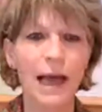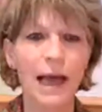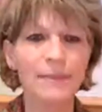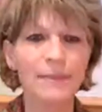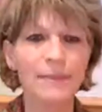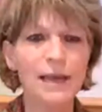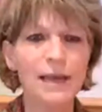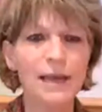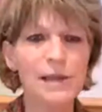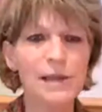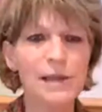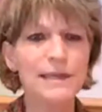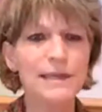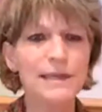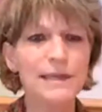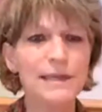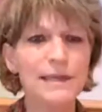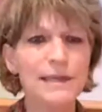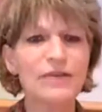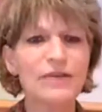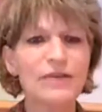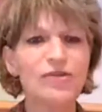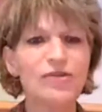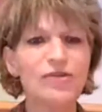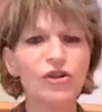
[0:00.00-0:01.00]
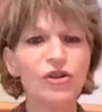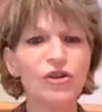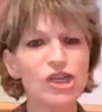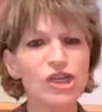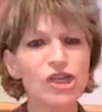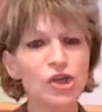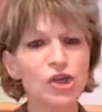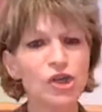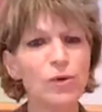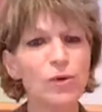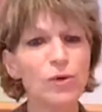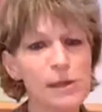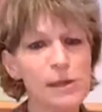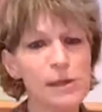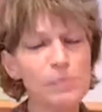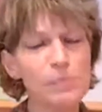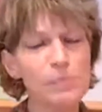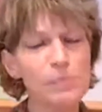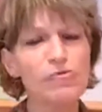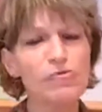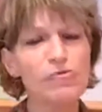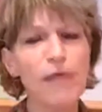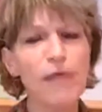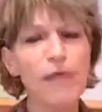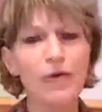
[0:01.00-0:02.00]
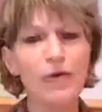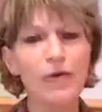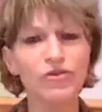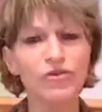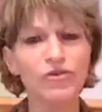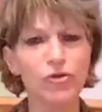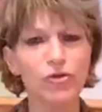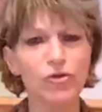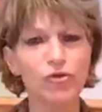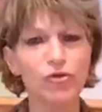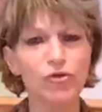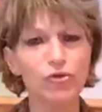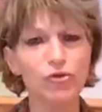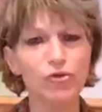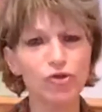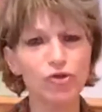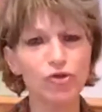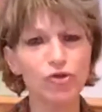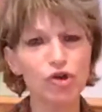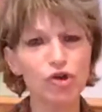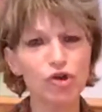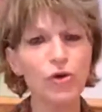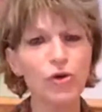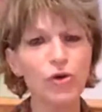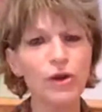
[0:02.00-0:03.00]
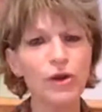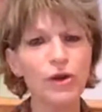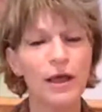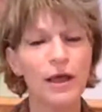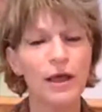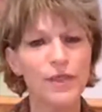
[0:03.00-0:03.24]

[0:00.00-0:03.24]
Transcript: Amnesty International is proud to join